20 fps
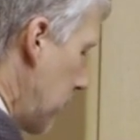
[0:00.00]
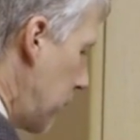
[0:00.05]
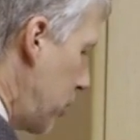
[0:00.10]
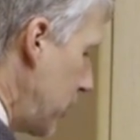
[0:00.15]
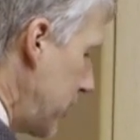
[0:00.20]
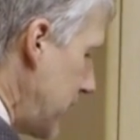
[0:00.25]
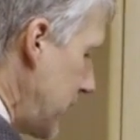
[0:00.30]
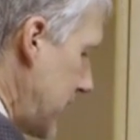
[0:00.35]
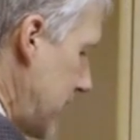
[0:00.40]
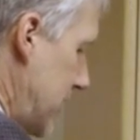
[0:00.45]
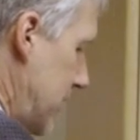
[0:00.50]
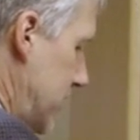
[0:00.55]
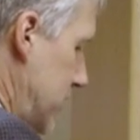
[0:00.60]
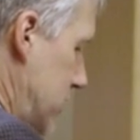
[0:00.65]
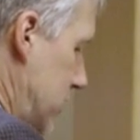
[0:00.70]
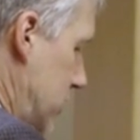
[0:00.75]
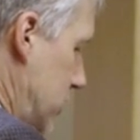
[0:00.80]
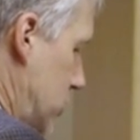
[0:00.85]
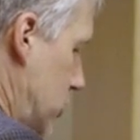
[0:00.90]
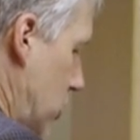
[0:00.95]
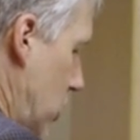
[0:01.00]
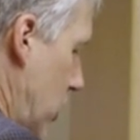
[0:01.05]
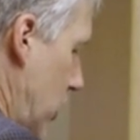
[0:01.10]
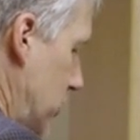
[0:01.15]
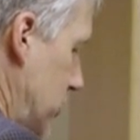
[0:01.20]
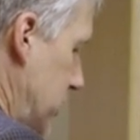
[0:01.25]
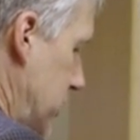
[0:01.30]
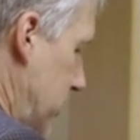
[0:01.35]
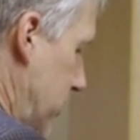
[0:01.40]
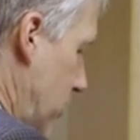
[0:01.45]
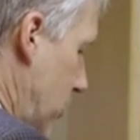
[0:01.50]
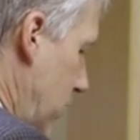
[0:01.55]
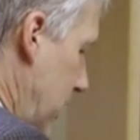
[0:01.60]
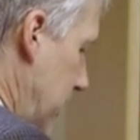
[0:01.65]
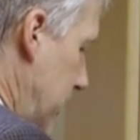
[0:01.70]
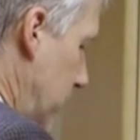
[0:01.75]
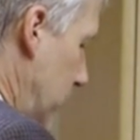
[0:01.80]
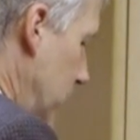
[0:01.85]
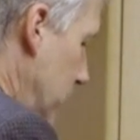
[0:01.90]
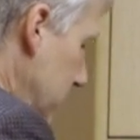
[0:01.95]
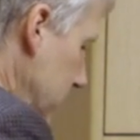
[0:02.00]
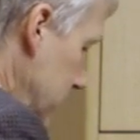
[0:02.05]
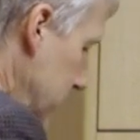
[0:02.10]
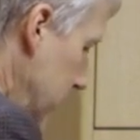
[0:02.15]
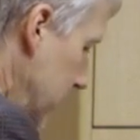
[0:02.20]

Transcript: put it into the charging cradle,